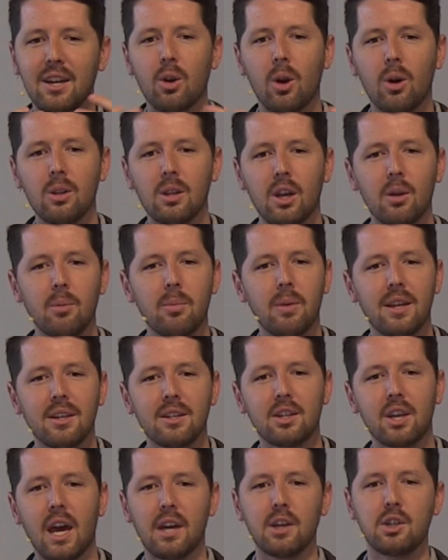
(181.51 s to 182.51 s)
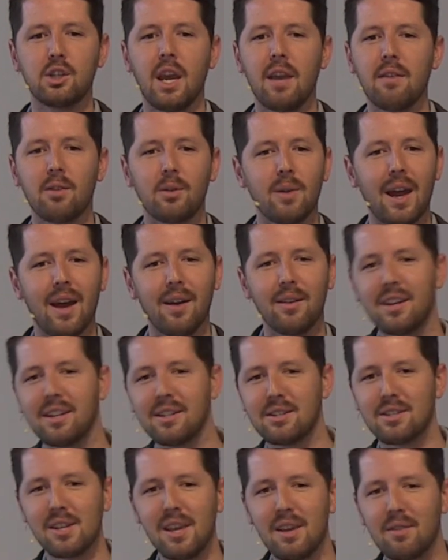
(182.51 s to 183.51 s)
grow a little bit and kind of shave around it and
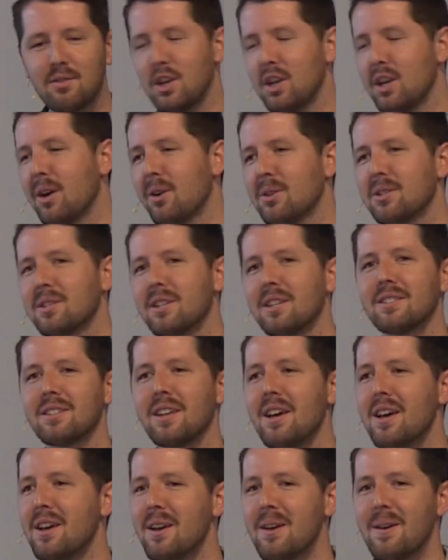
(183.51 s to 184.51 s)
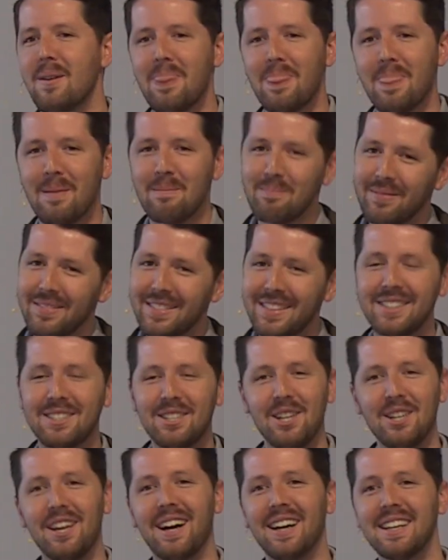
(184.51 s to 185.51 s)
see if she notices.
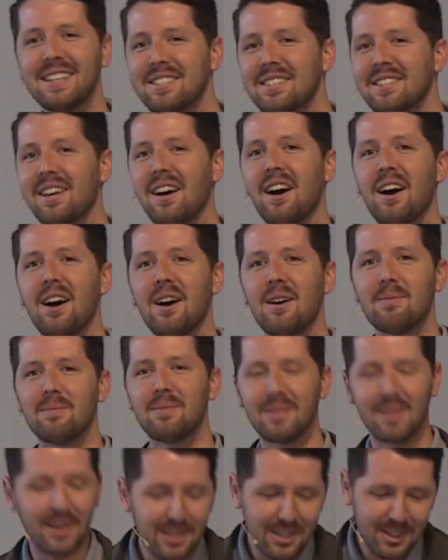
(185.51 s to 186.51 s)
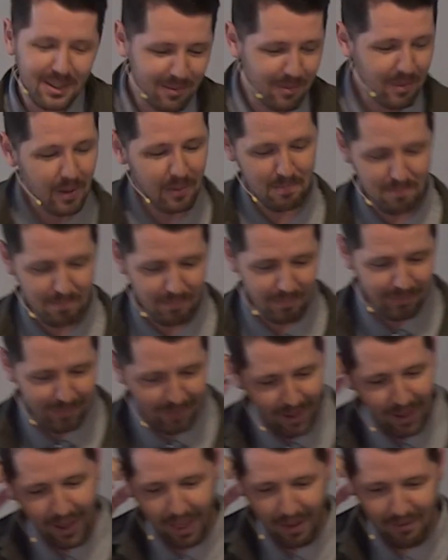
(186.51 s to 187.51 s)
She does. Um,
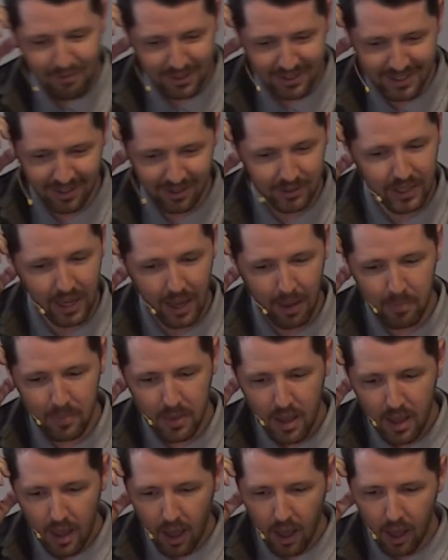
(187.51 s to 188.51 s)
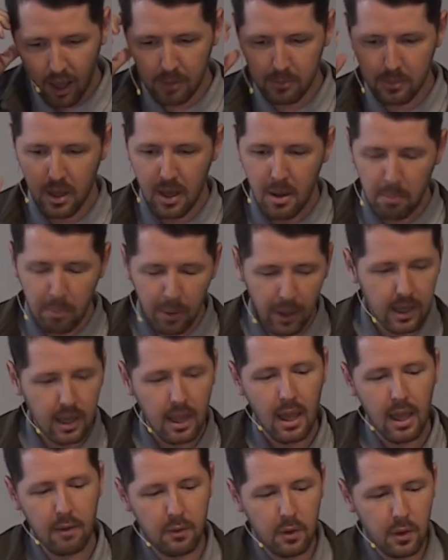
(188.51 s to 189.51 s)
every single time. Um, but
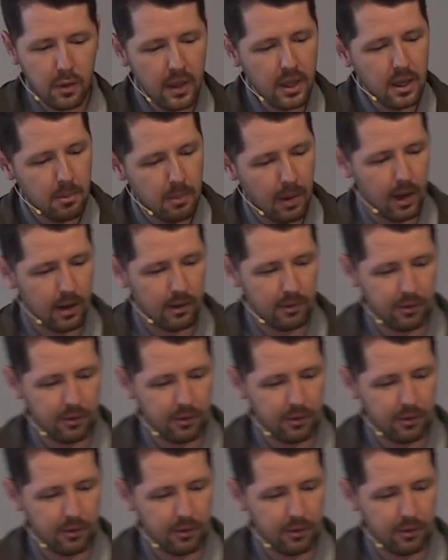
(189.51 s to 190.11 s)
if you think about it